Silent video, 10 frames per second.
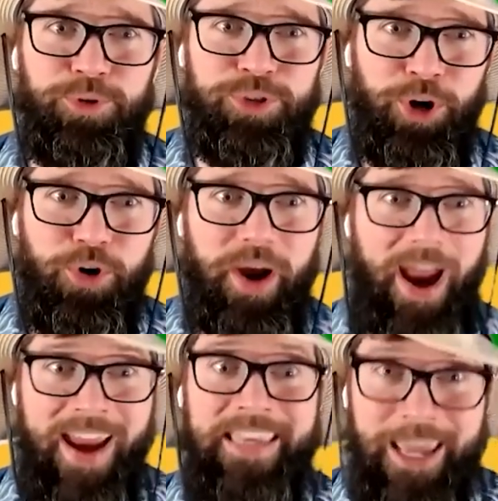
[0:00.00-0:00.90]
through two
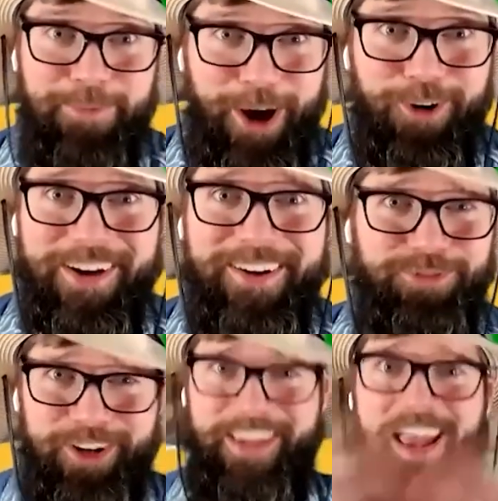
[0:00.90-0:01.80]
and keep going?
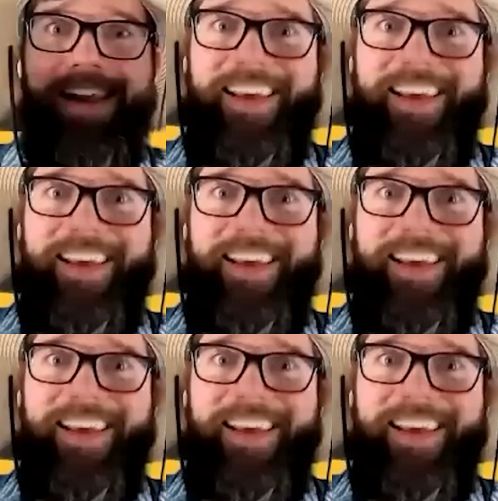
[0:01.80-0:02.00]
Forget